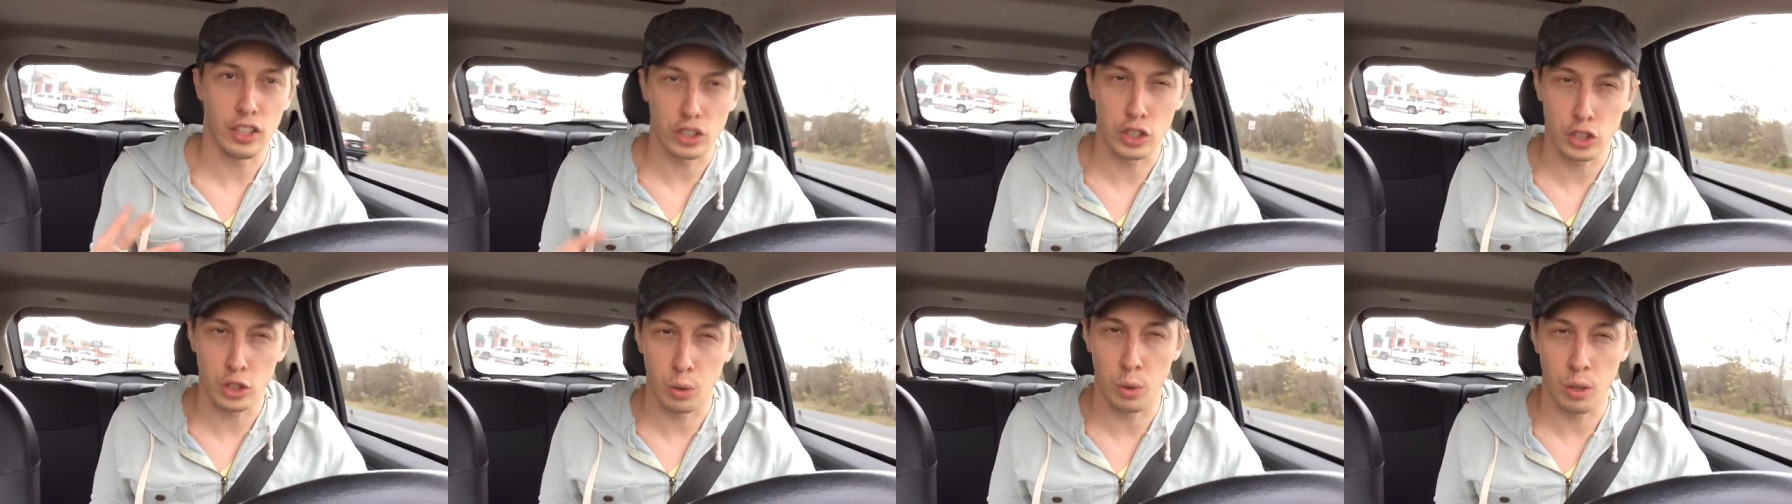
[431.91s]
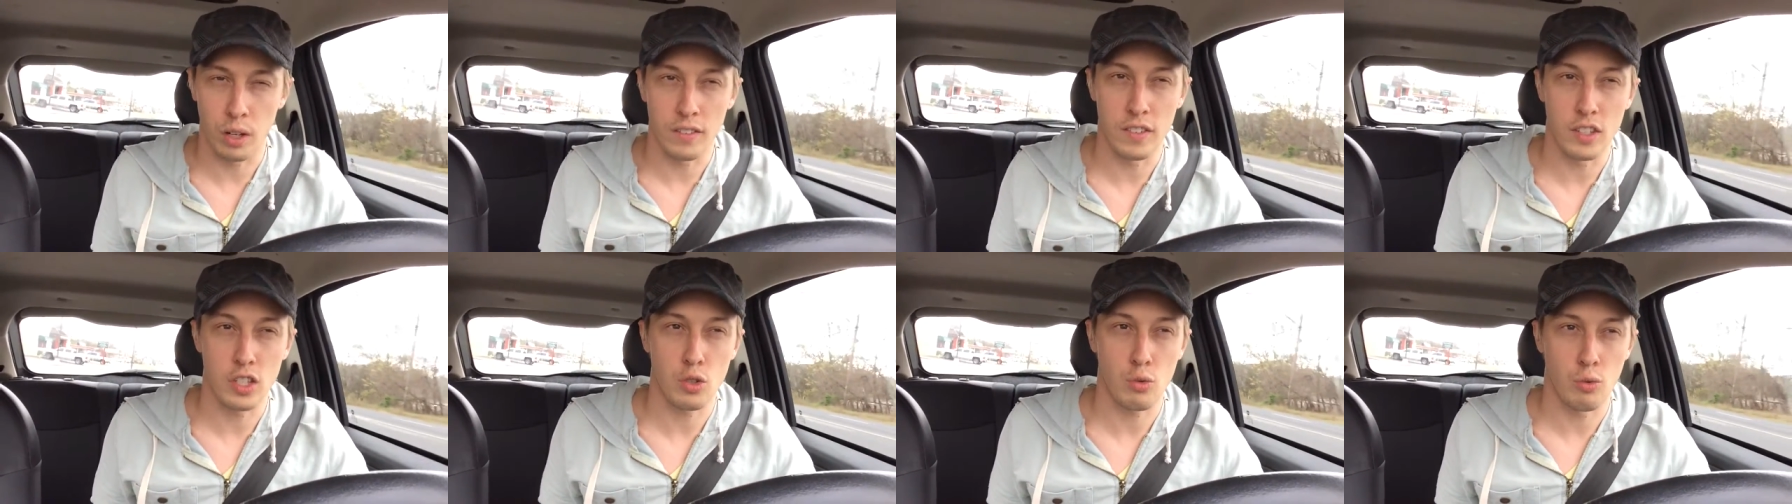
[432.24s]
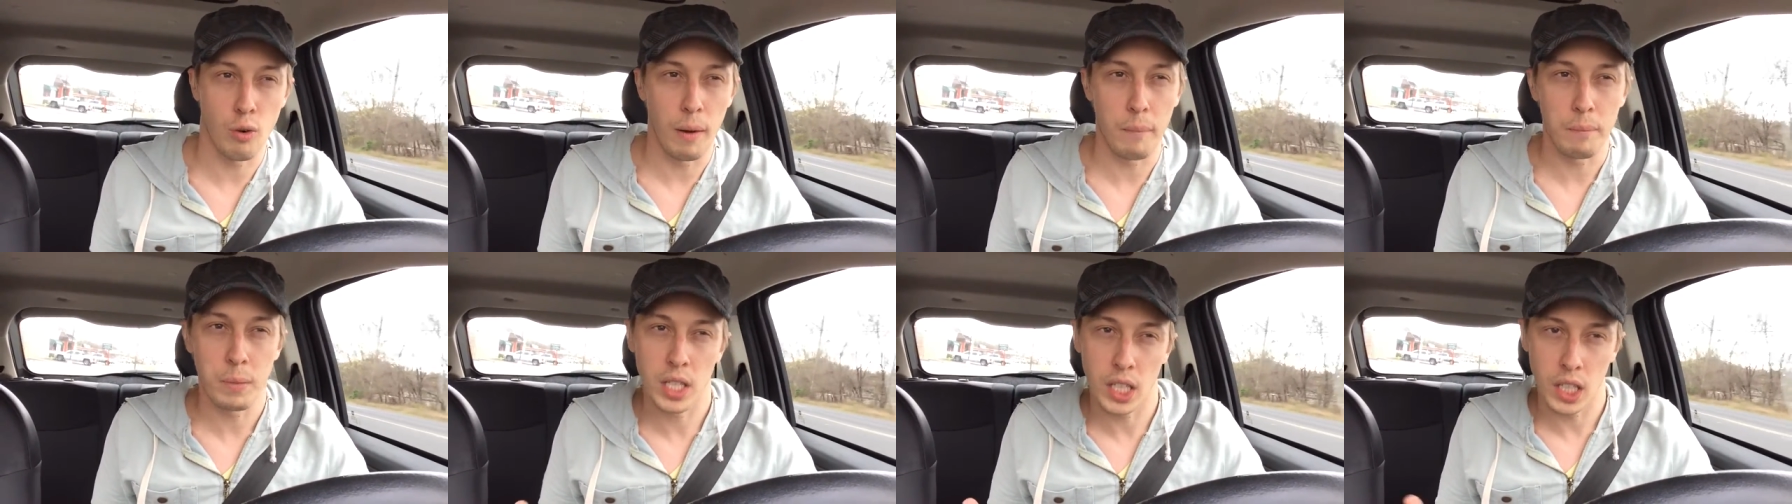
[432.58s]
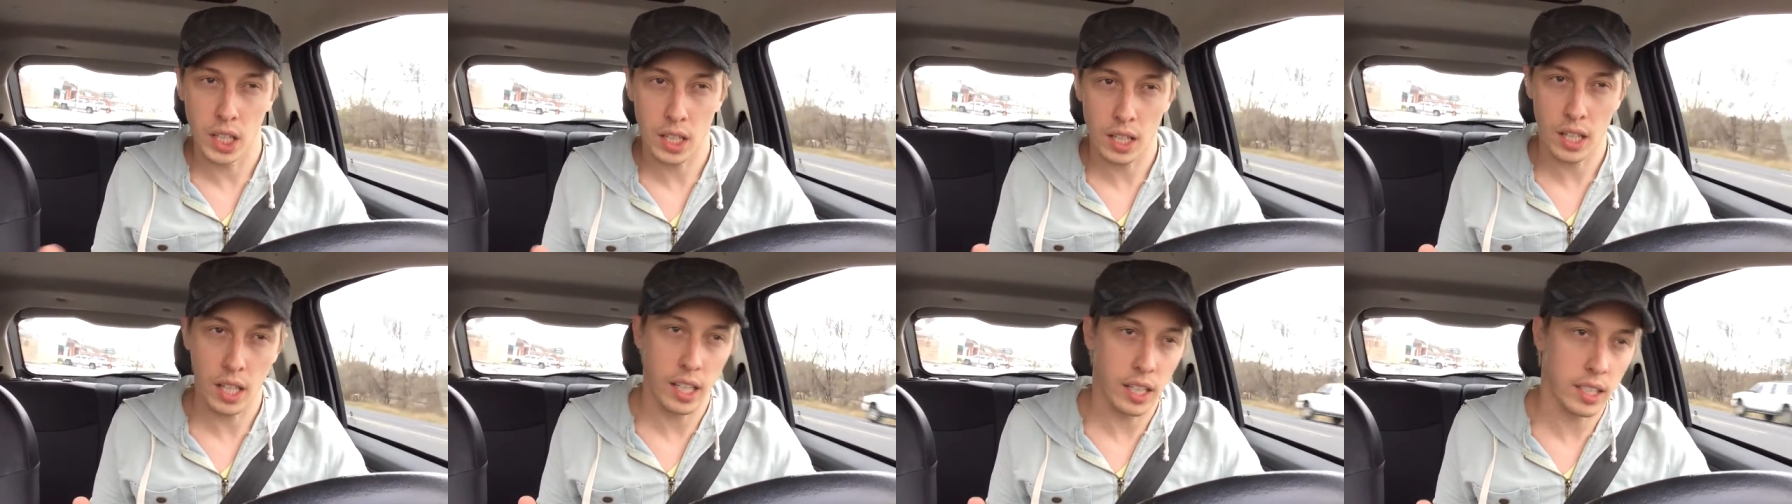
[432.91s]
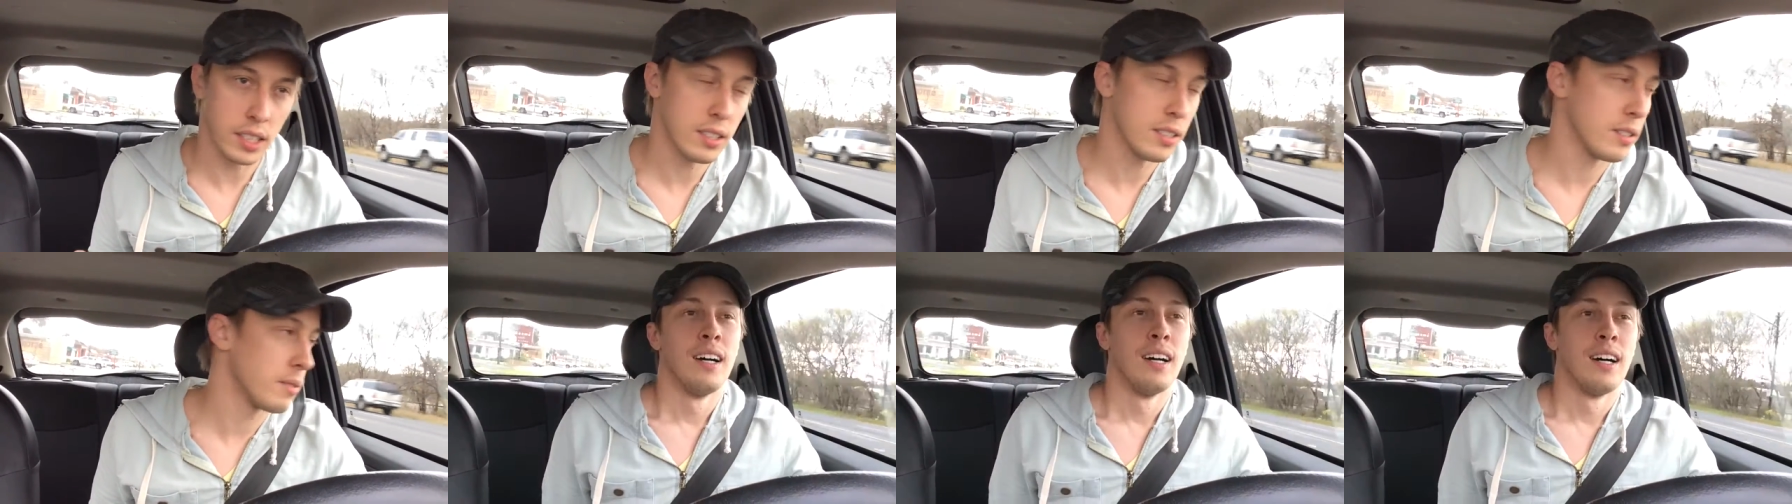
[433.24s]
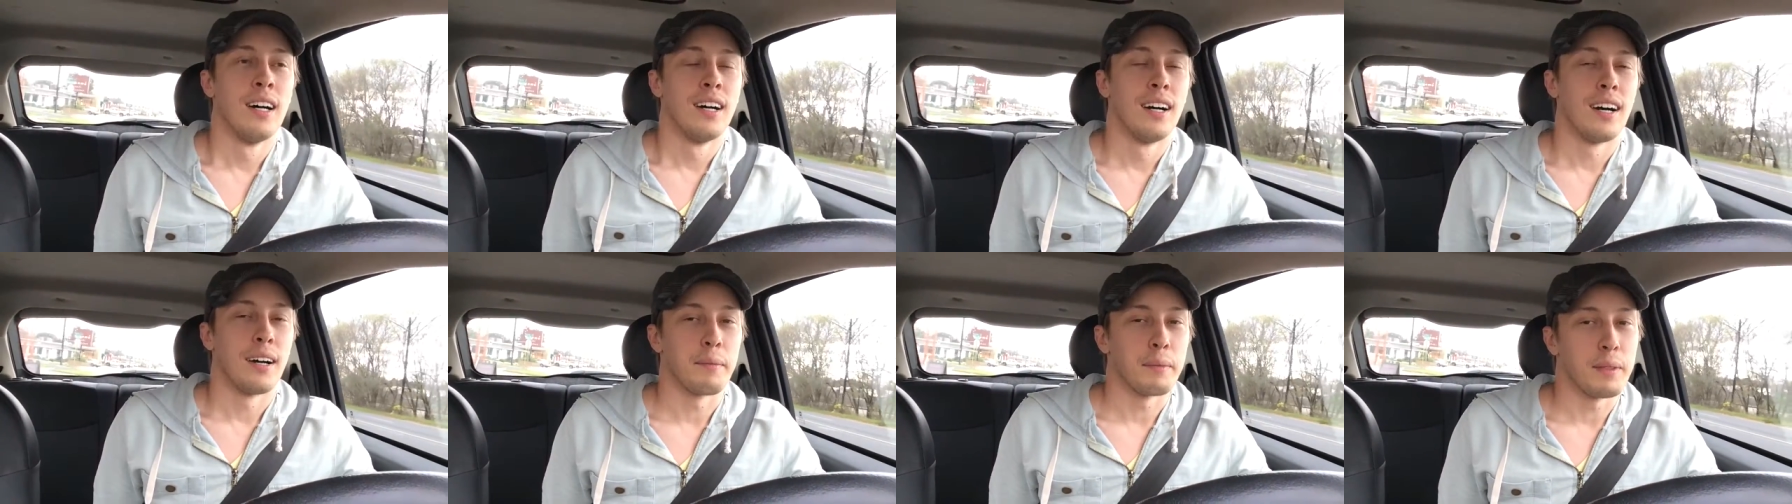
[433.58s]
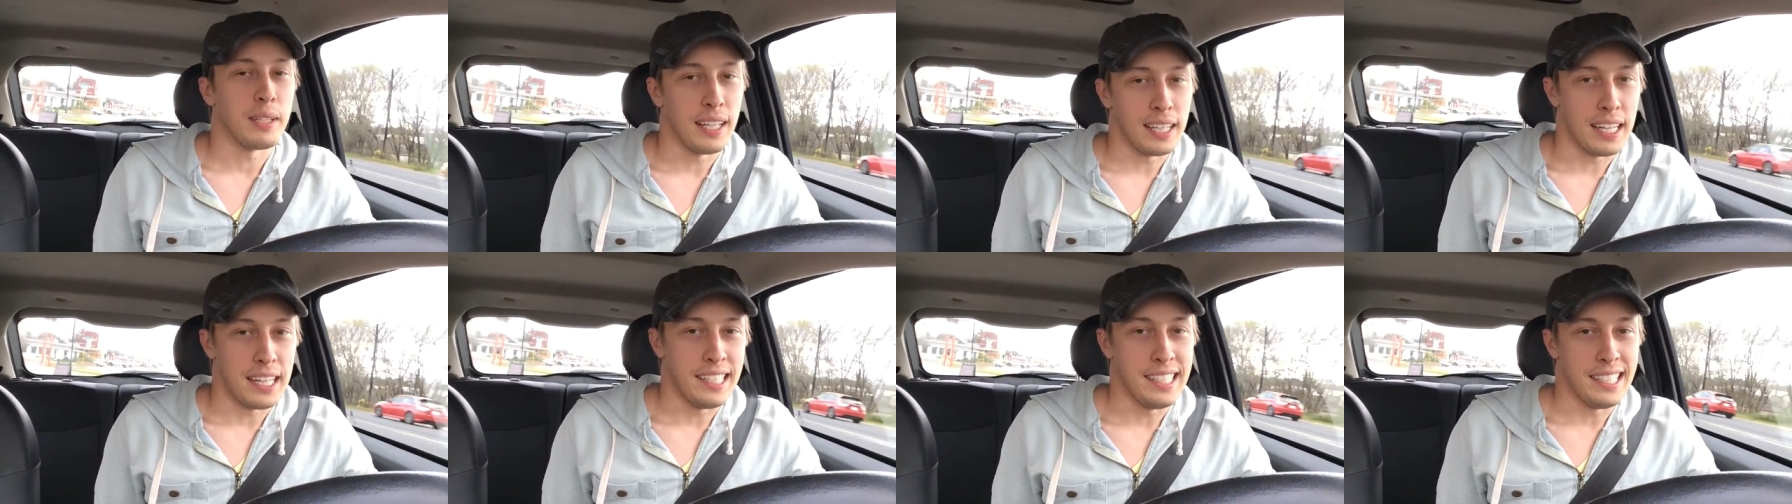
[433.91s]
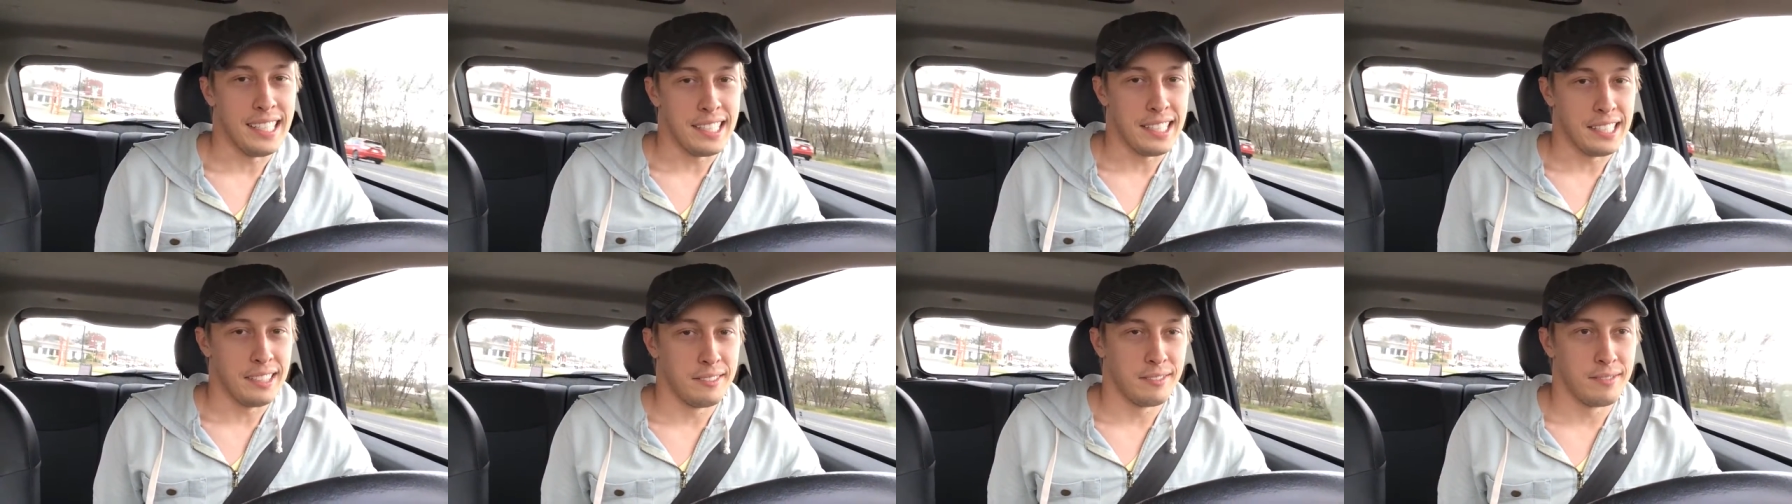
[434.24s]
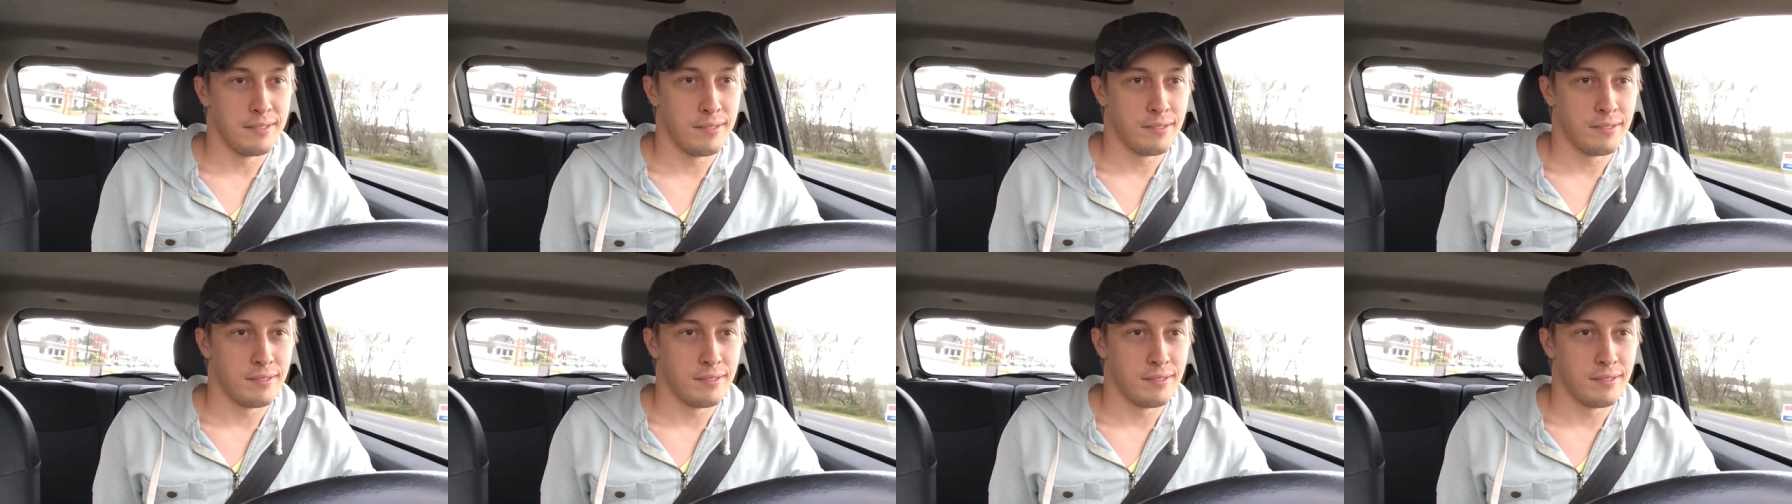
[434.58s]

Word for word: you're sort of disrupting things. I'm glad I did not